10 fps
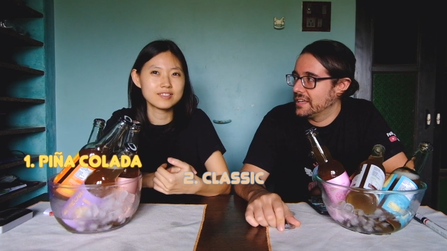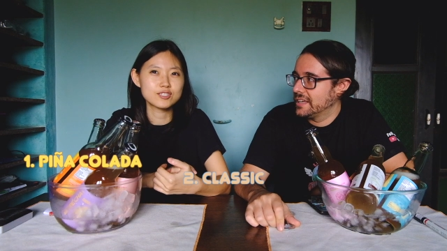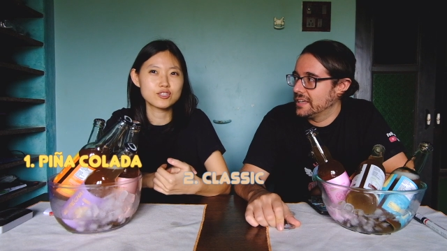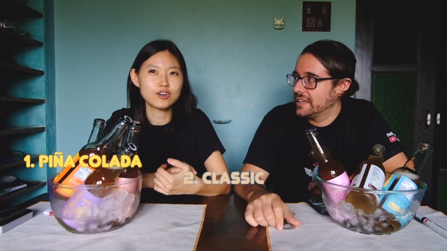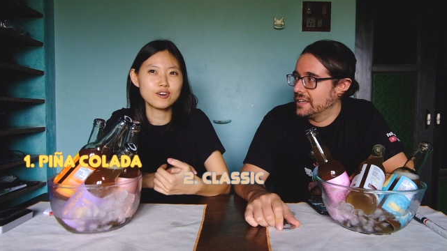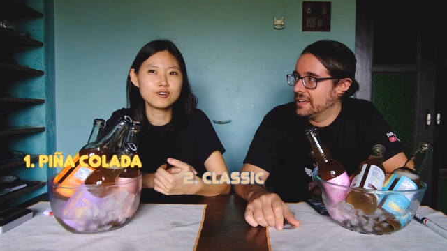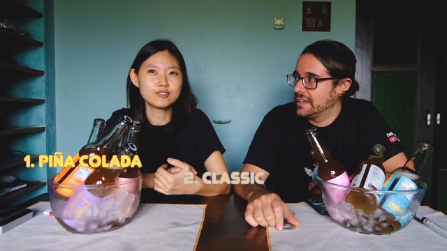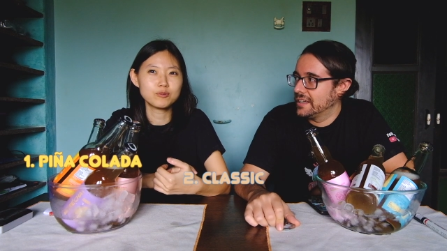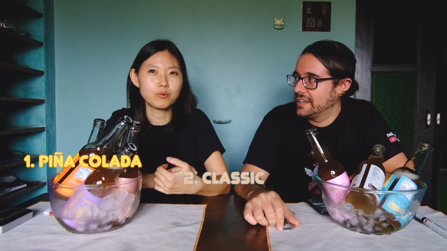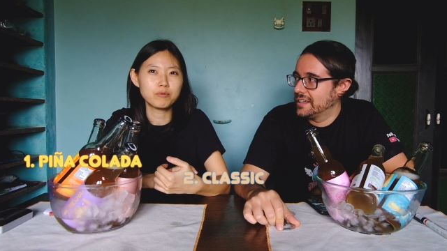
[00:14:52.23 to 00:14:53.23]
Speaker 1: A
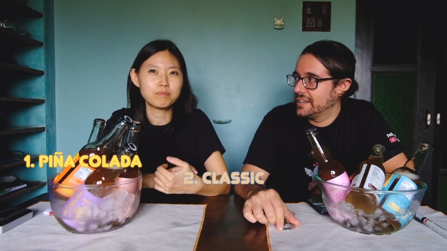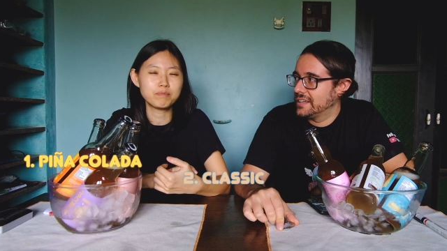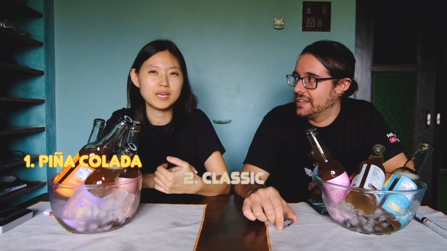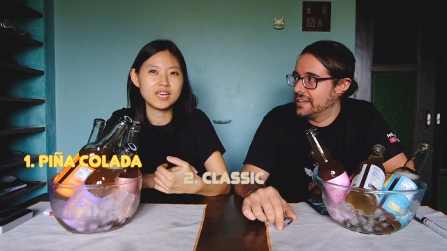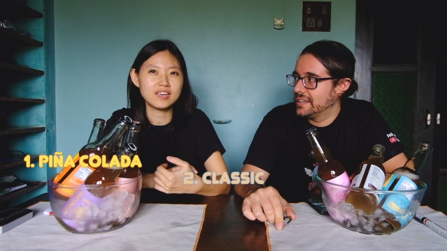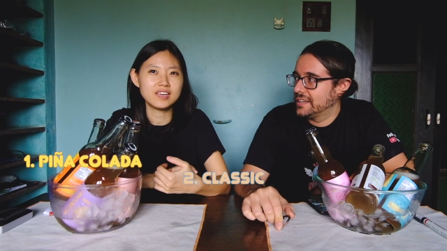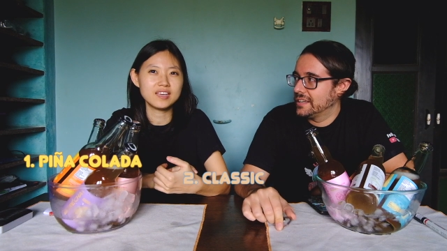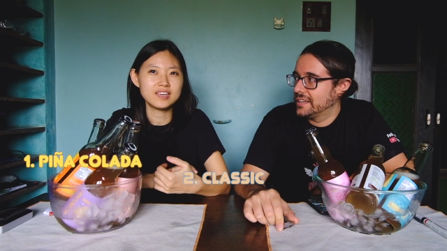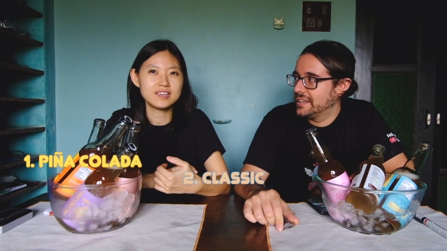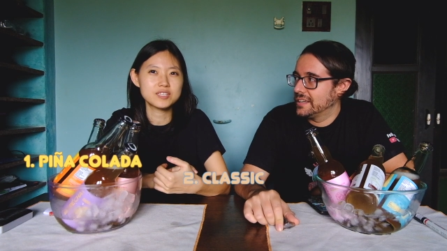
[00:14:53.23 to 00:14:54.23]
song would
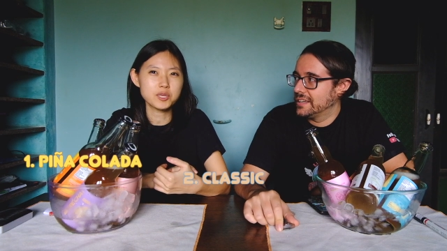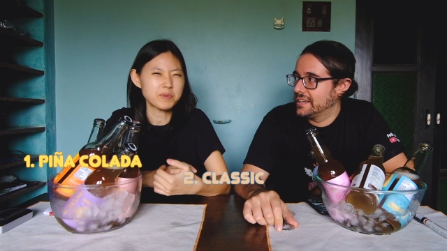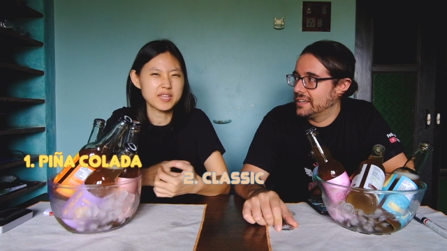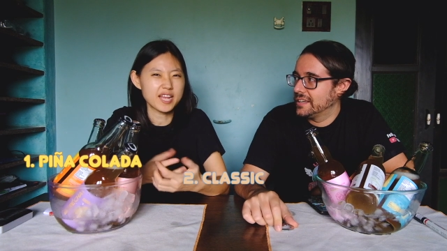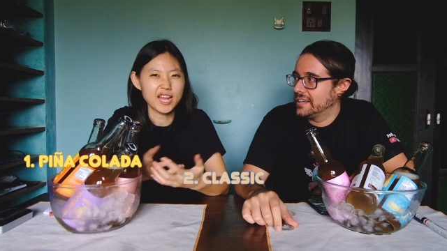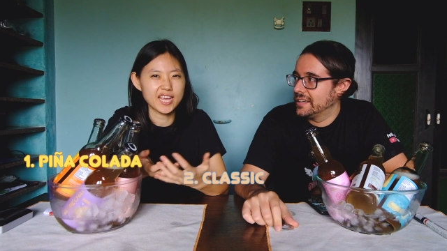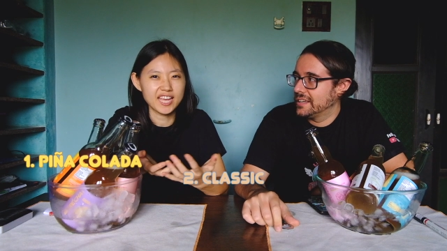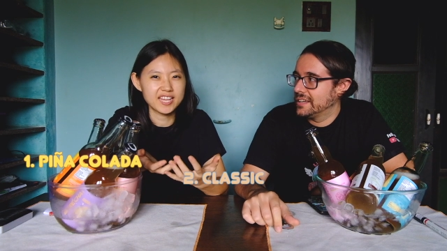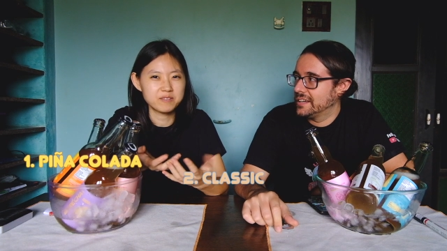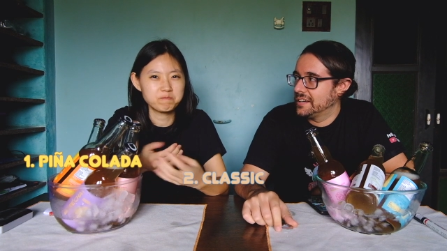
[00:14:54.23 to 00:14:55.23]
be something that I
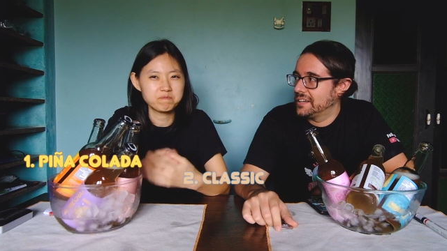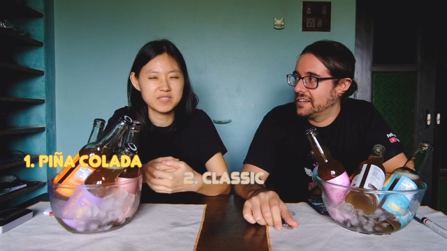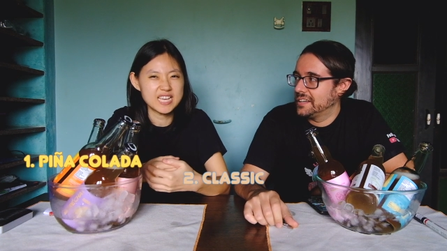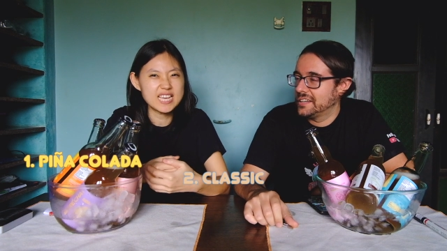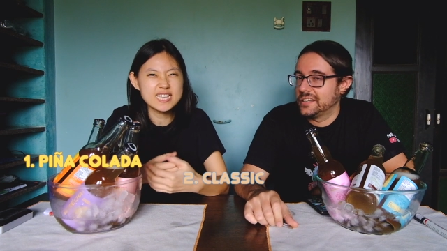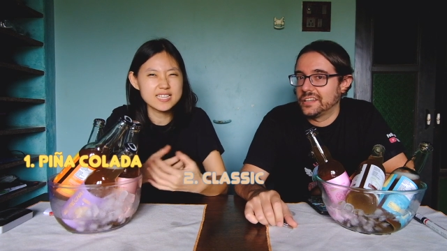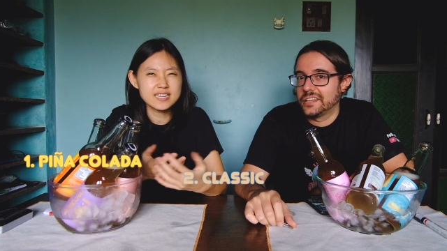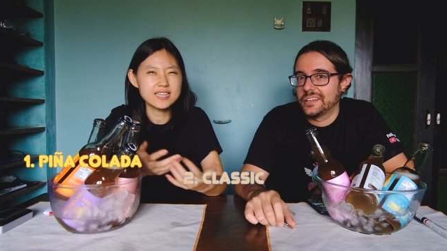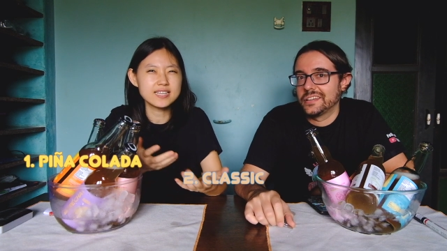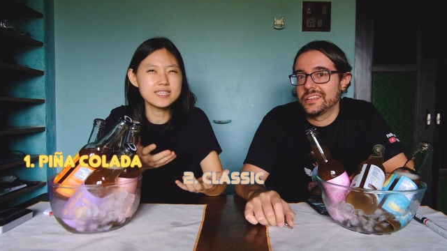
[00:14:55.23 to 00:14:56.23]
can
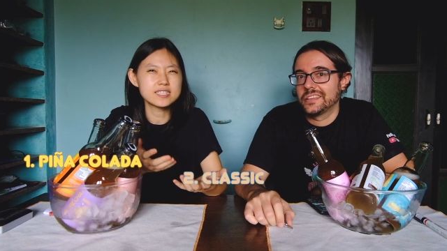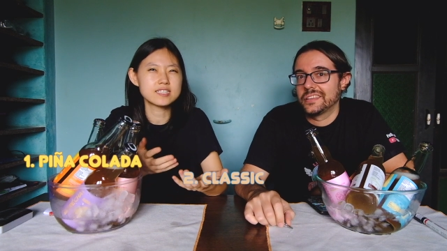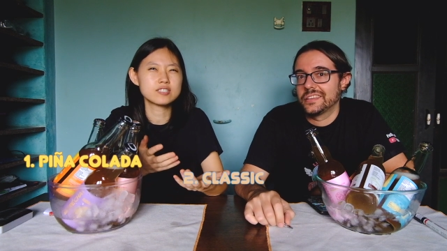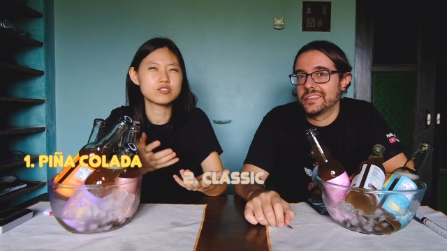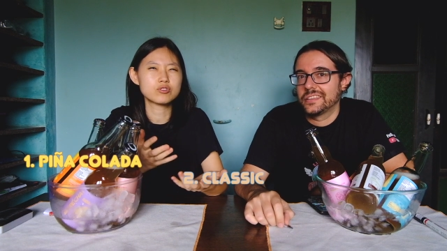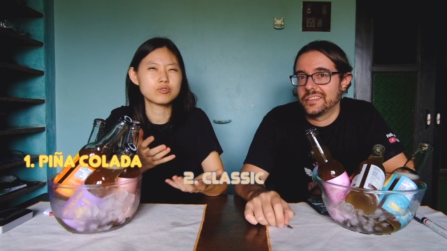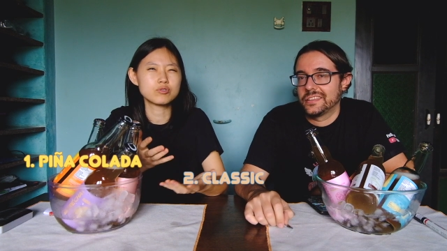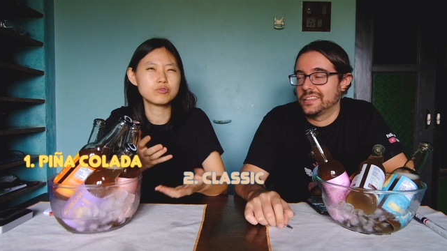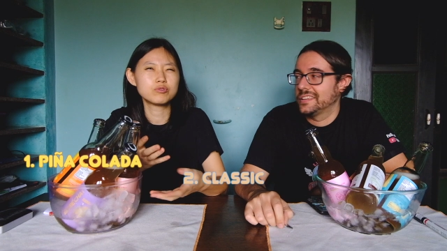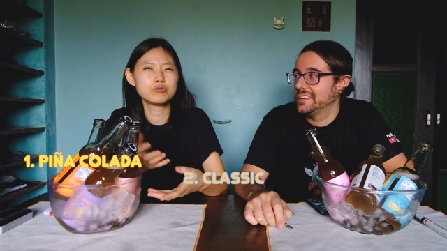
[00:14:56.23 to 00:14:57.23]
easily listen
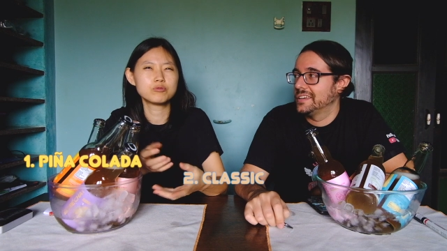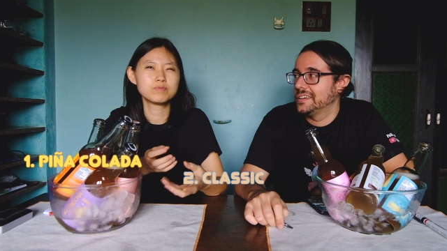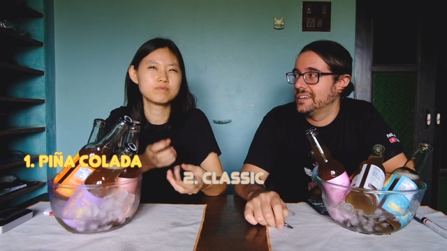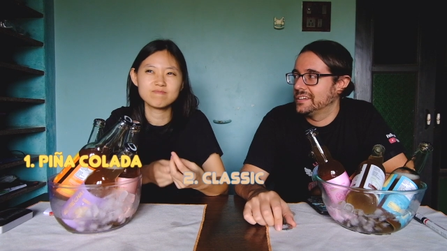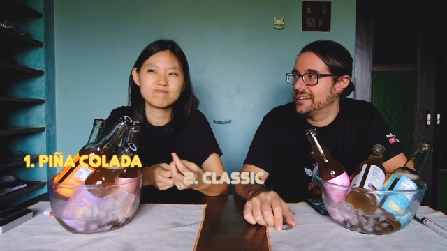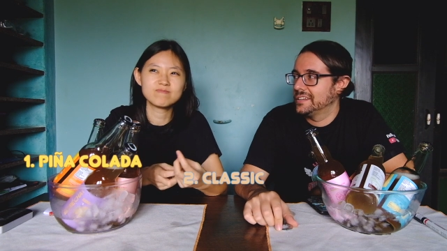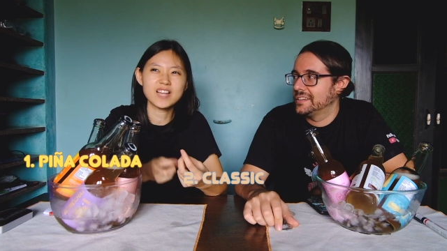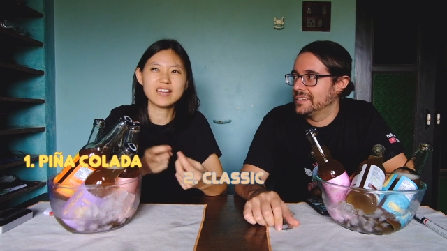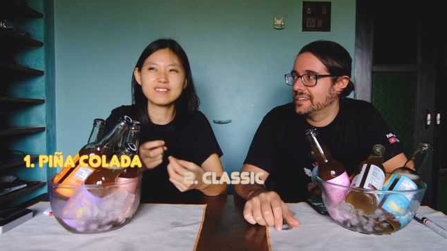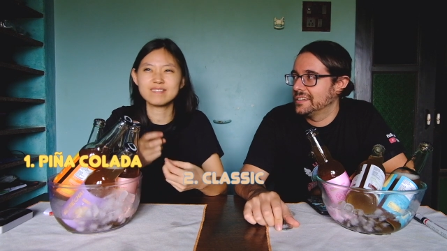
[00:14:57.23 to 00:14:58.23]
to,
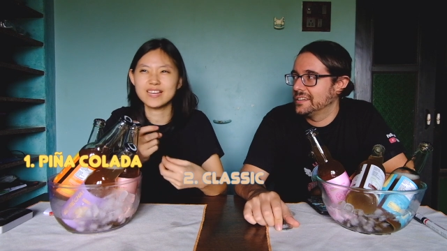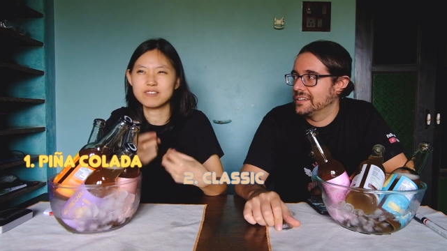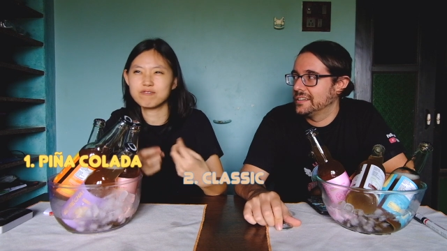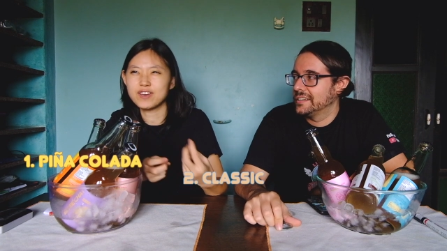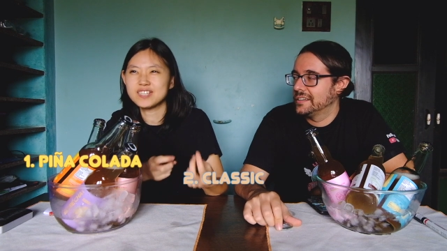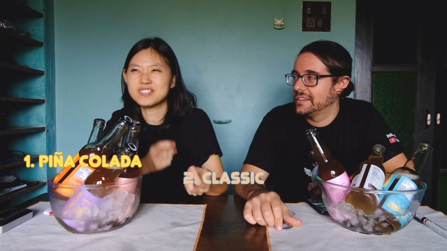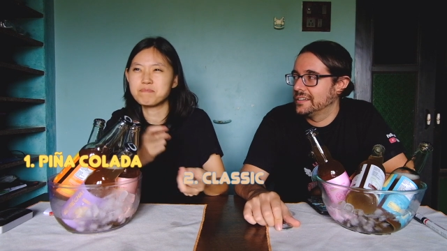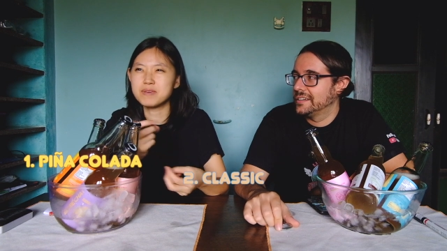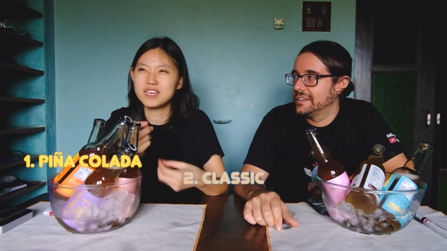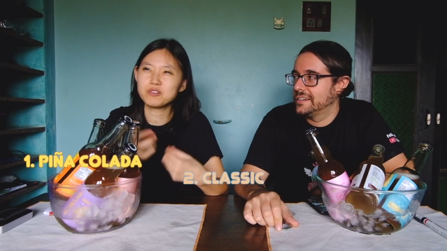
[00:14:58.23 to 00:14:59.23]
not like
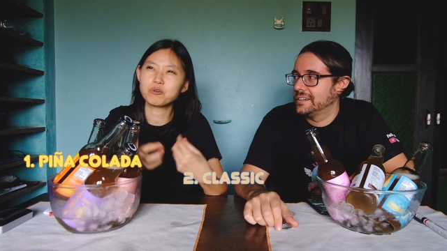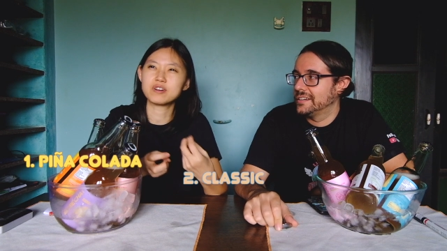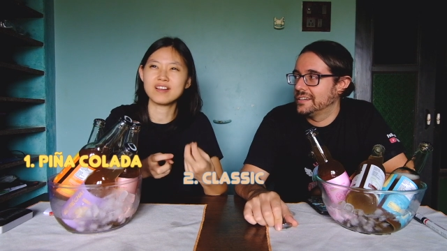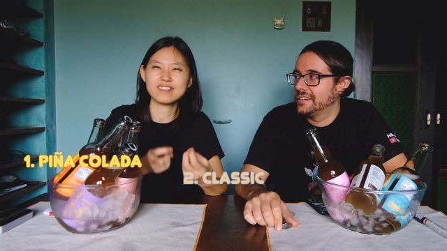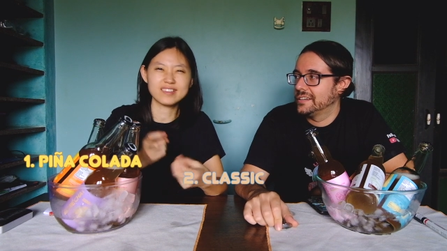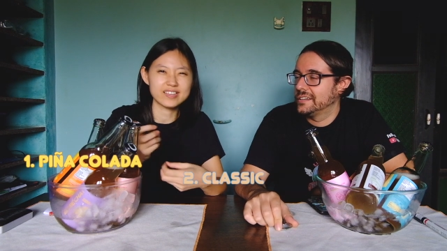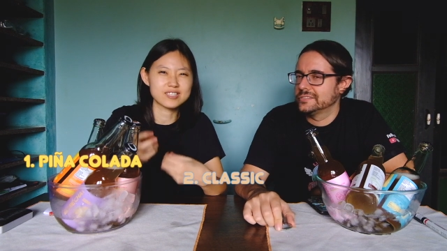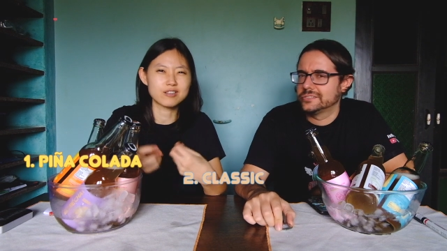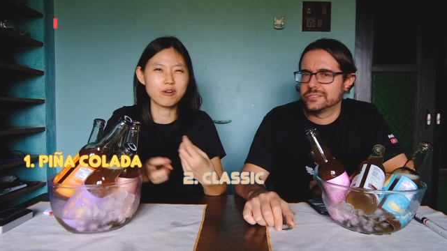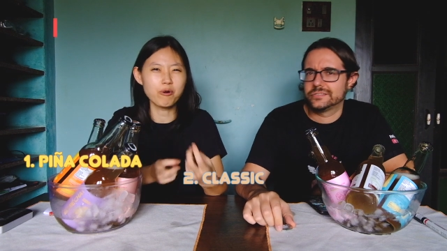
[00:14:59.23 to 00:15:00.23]
fast beat or not
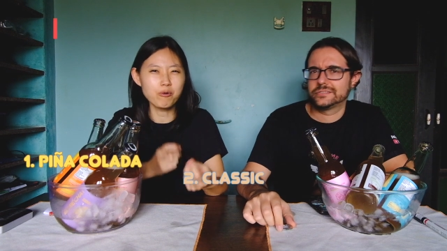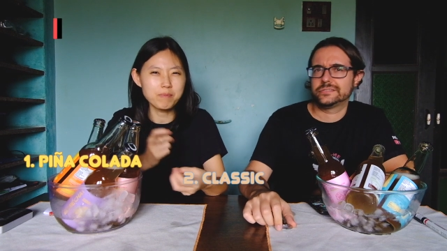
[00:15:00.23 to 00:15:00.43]
like slow